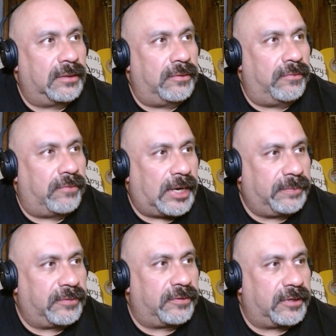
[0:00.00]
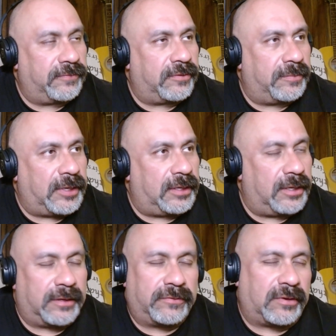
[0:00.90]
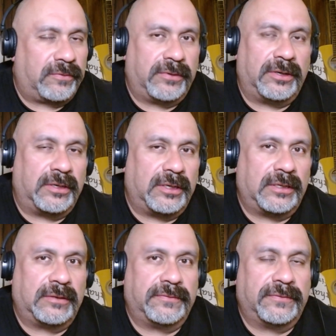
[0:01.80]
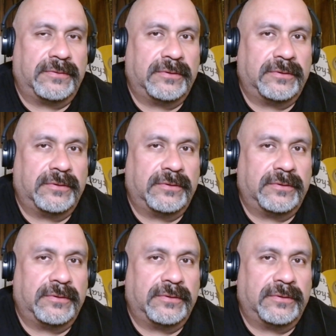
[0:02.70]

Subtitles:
wrapped herself around my legs so I wouldn't leave.